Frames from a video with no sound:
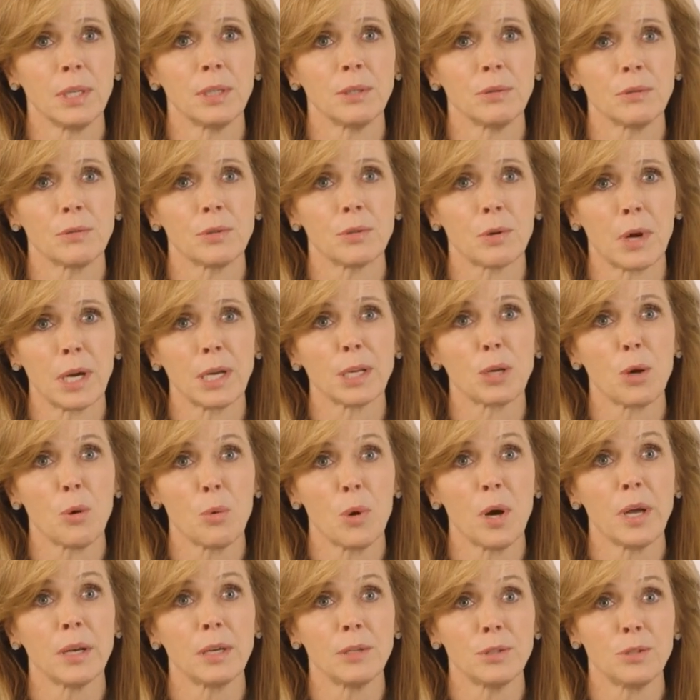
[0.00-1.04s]
and try to go
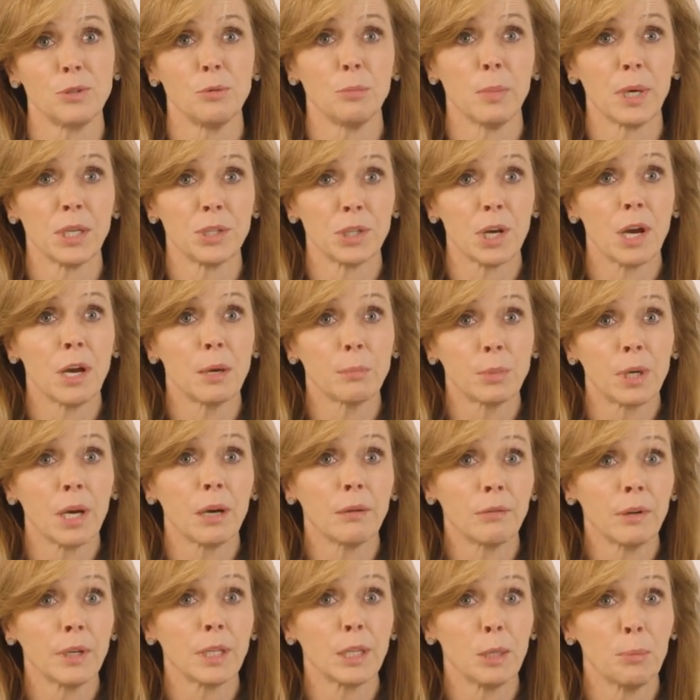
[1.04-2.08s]
on and do my job
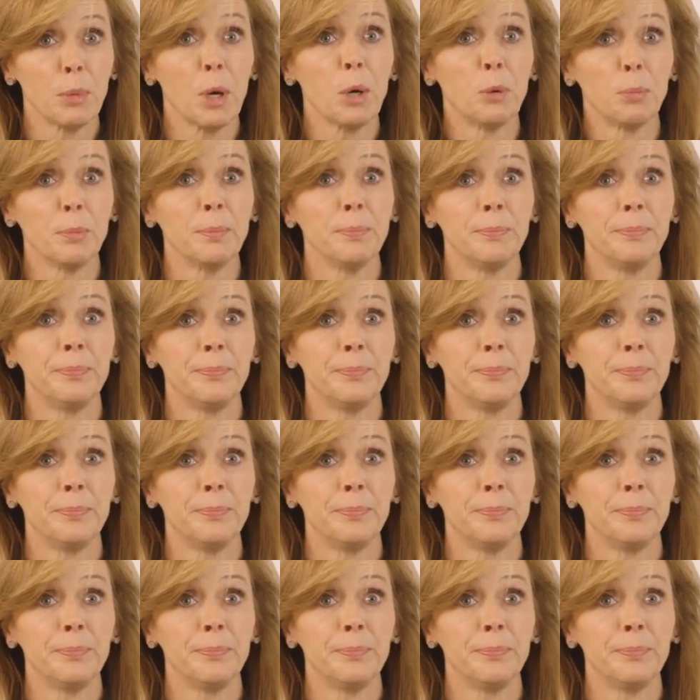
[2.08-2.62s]
covering the Pope.